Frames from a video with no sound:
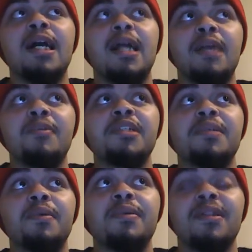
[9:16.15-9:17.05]
I kind of wish he
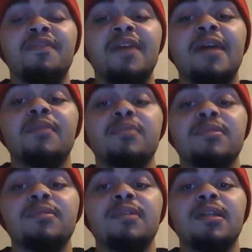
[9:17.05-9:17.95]
would have went to the finals
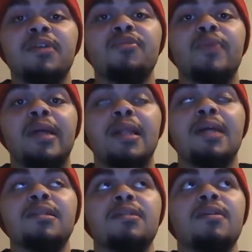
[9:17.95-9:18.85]
in the cruiserweight
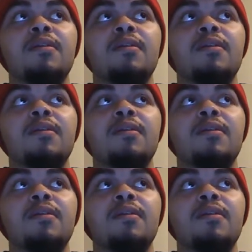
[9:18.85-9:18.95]
classic.